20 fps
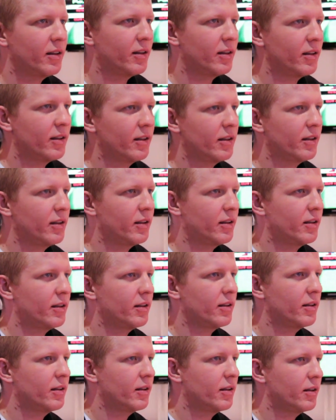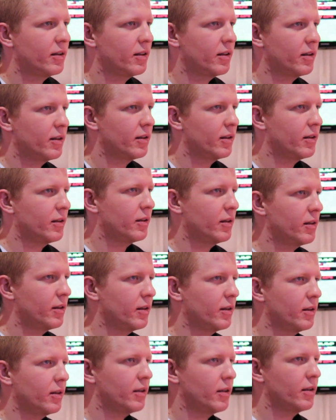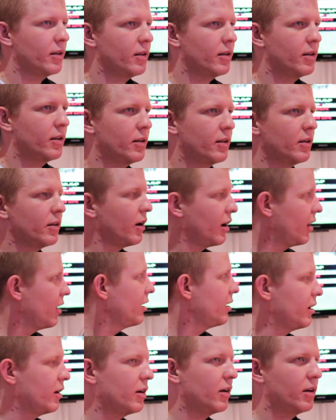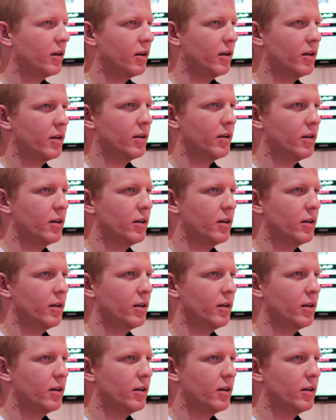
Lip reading: No words are spoken by the person on screen.